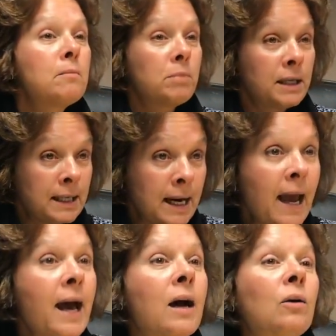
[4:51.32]
But
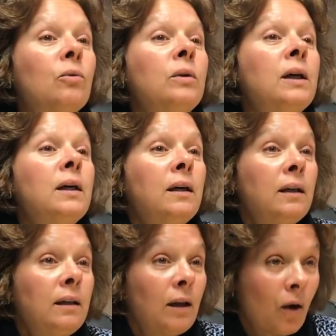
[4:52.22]
now,
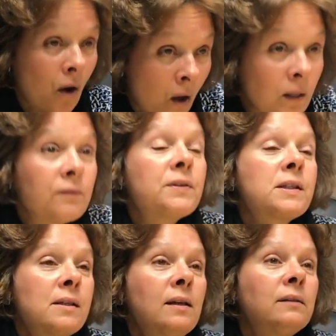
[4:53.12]
all of a
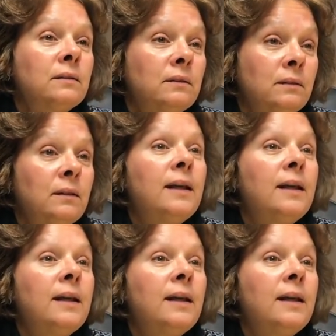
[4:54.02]
sudden,